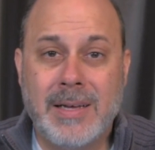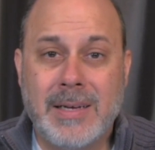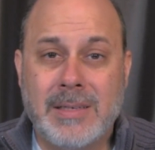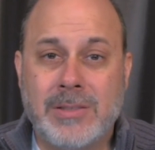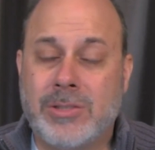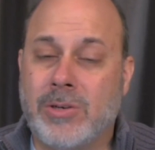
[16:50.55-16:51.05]

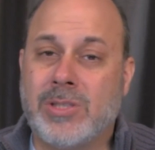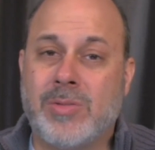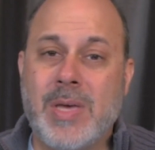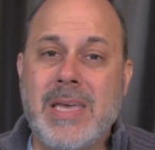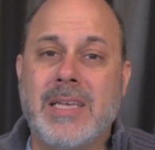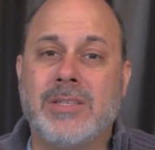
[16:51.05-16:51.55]
Start
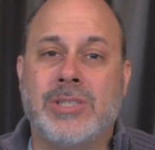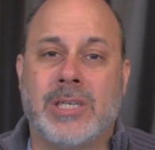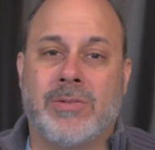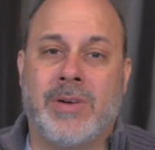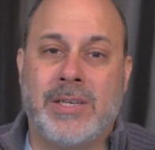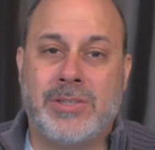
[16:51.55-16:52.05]
thinking
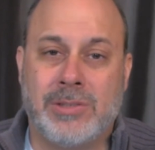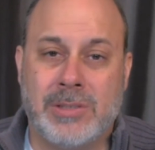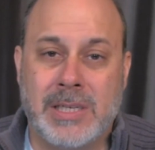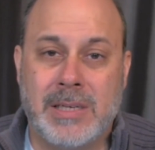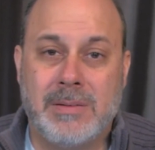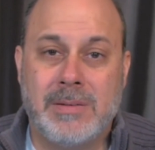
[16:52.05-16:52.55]

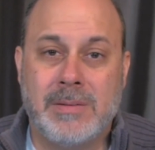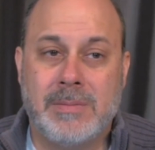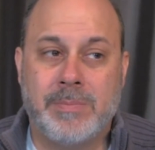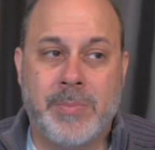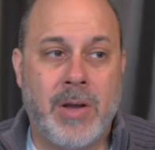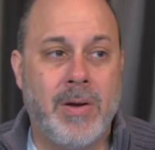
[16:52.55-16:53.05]
generationally.
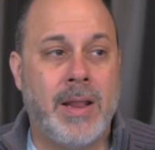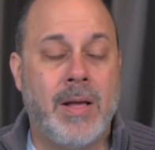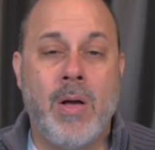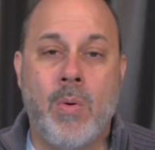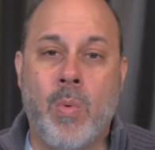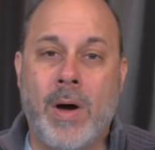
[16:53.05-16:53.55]
All right,
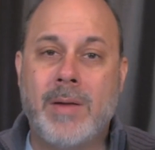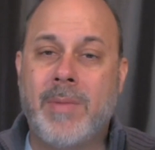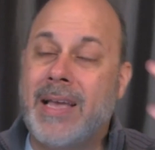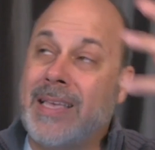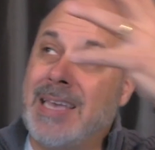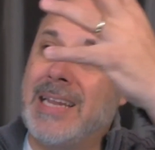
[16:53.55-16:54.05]
what am
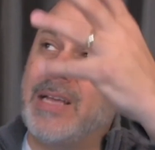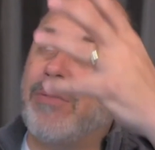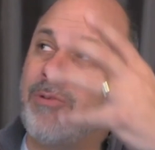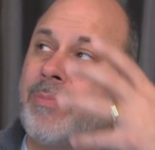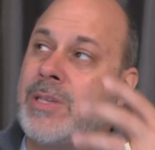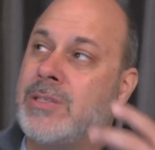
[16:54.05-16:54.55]
I getting
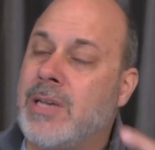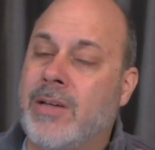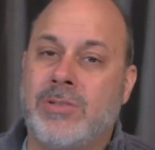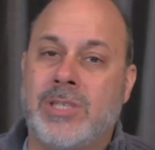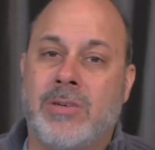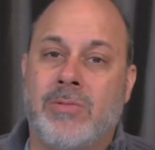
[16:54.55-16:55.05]
from this other
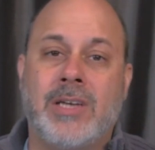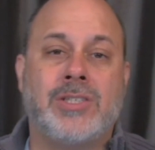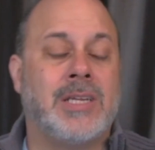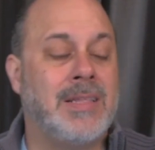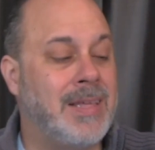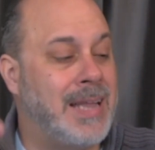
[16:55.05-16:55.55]

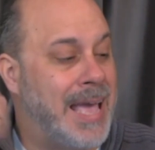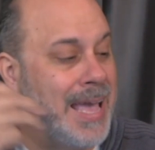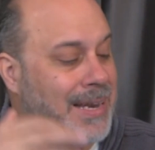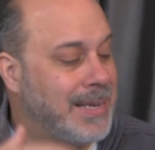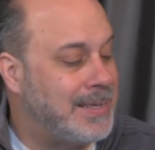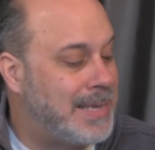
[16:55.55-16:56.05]
generation and then
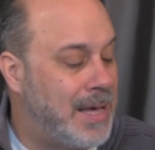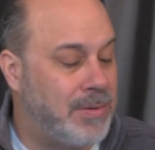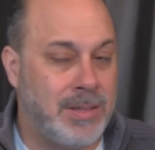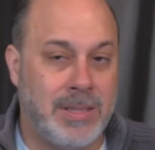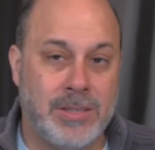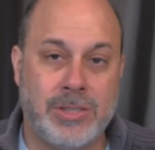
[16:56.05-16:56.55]
handing down
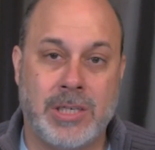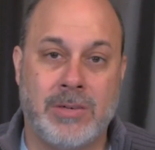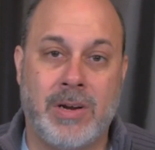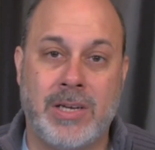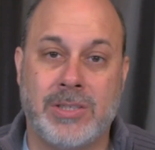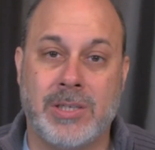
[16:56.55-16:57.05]
to this
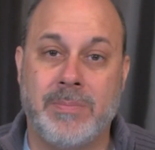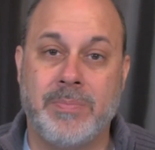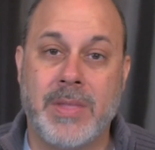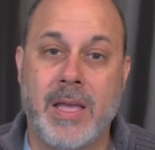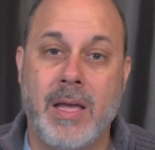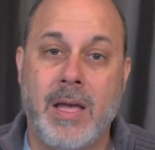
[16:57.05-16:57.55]
generation?
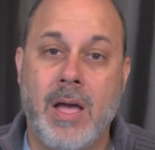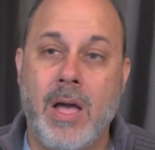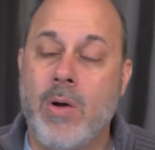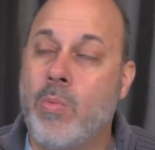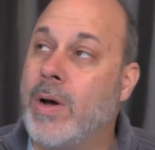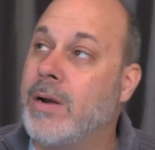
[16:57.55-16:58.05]

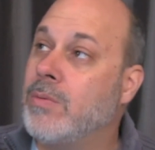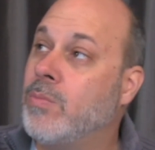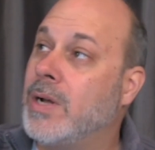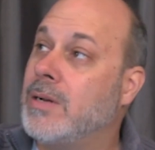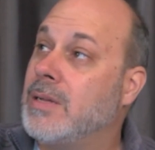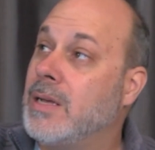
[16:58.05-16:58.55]
What
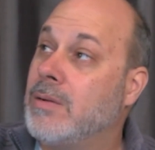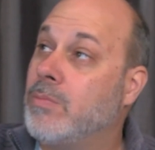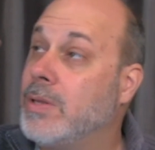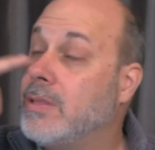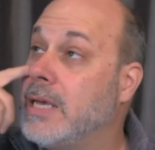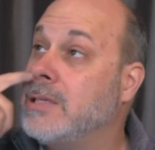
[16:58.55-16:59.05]
what
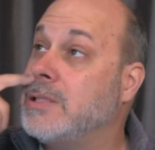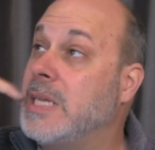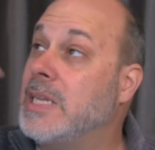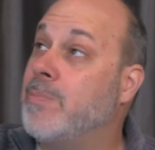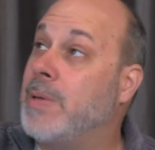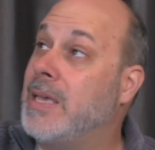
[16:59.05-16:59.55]
what things
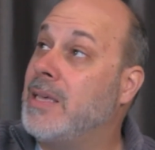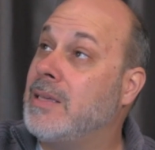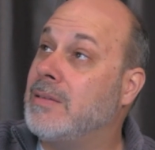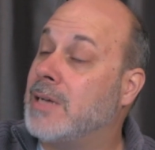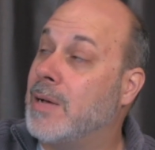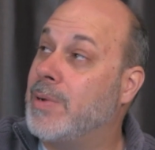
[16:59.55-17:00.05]
need to
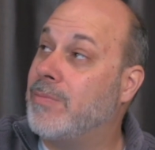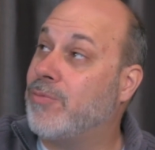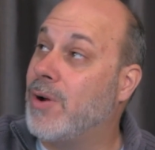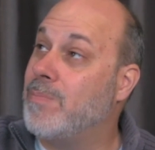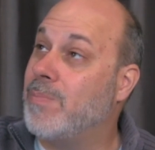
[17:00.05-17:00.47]
be coming from